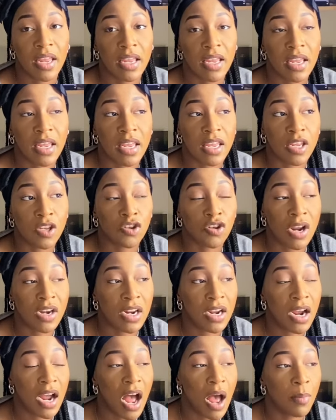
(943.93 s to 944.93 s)
He's trying
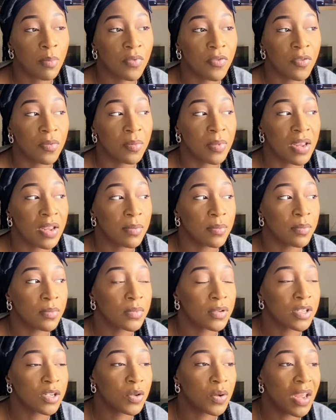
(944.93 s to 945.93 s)
to come from him
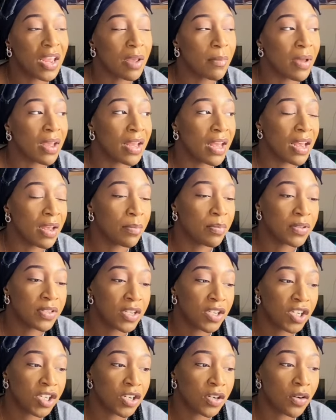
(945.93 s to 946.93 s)
to him at a
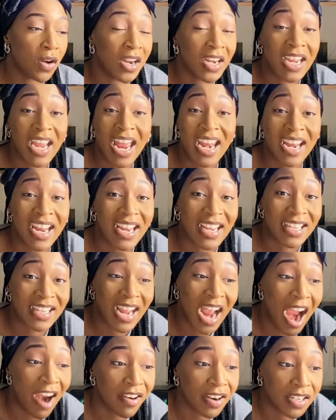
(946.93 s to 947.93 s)
position, again, his
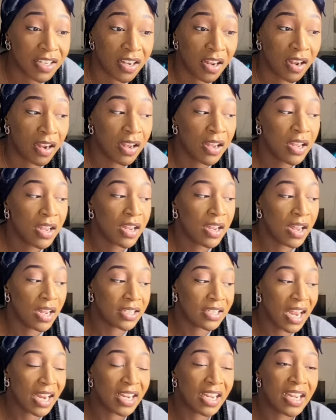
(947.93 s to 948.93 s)
character,
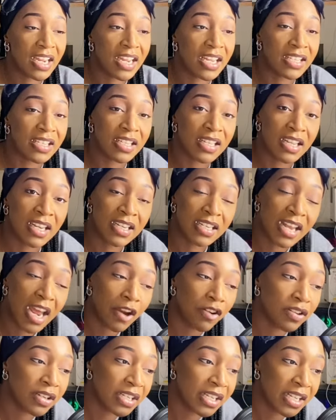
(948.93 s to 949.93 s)
attacking his
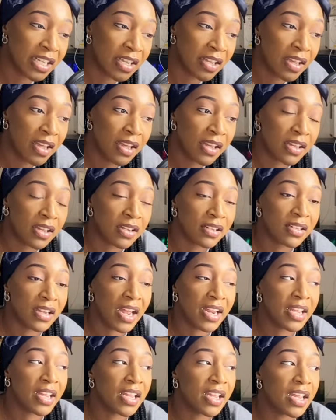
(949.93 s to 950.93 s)
integrity,
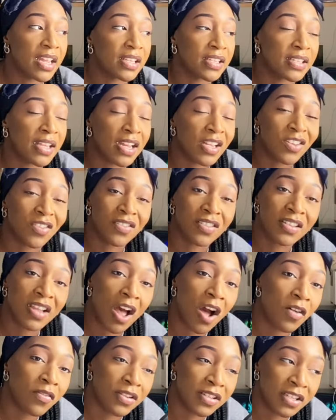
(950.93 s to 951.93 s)
attacking his sense of
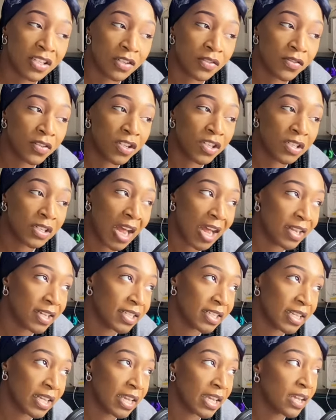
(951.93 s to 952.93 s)
self, his
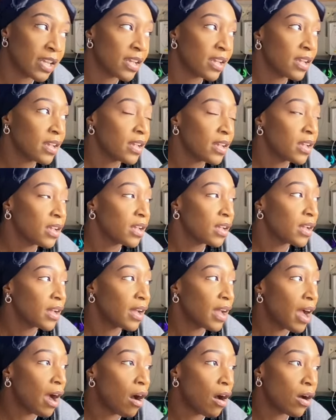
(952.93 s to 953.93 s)
individuality.
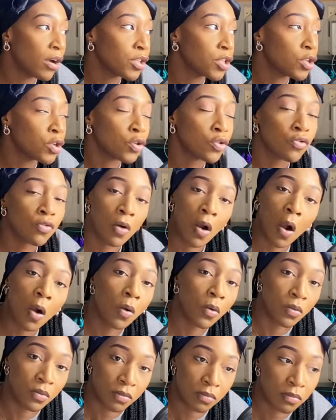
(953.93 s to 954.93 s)
Are you
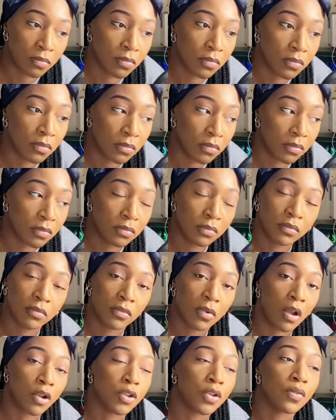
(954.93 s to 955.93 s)
grown?
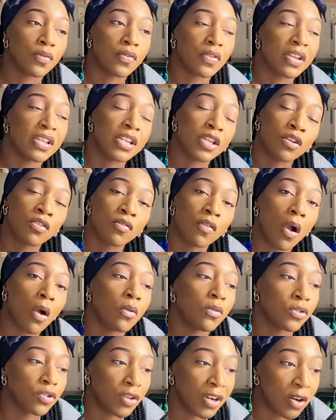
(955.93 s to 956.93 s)
Are you really
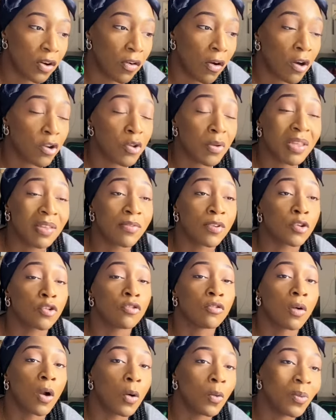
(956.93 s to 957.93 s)
grown, Drake? Or are you even
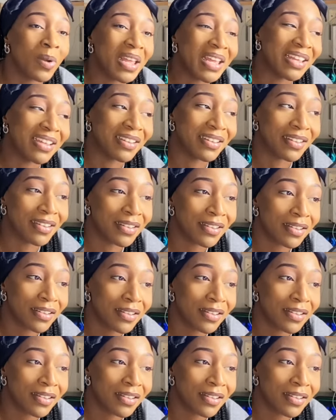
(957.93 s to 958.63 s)
growing?